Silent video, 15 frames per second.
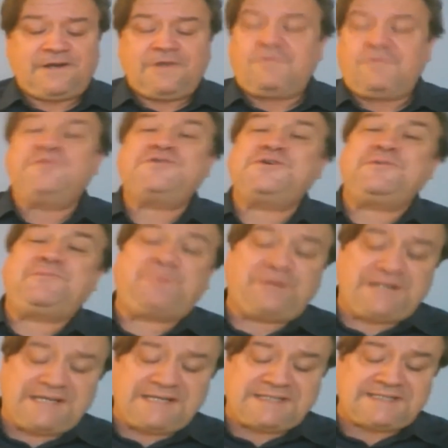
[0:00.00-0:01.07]
"Won't you
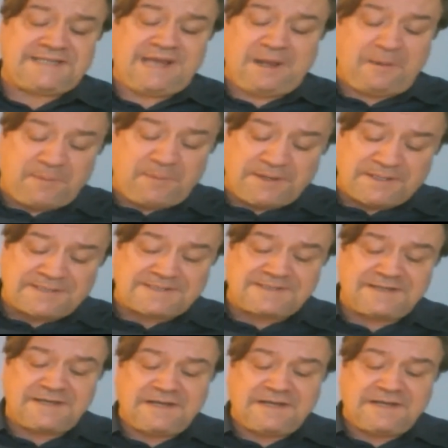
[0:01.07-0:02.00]
please help us?